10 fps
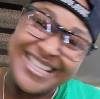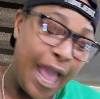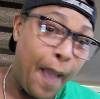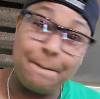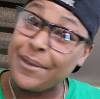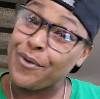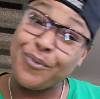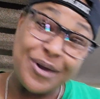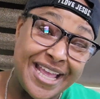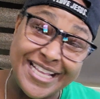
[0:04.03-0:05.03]
Happy
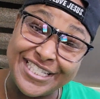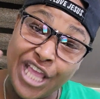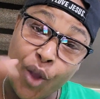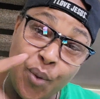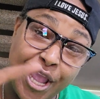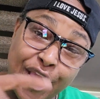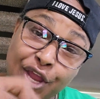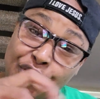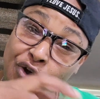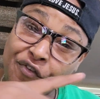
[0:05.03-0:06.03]
Wednesday. We
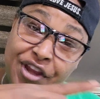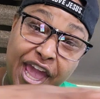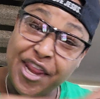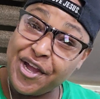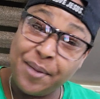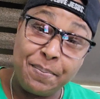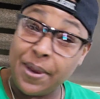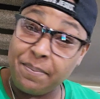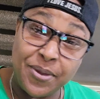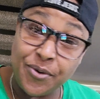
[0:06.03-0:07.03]
getting over that hump
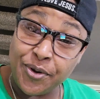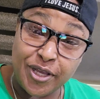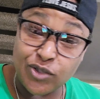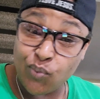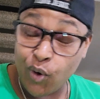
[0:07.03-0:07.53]
in the middle of this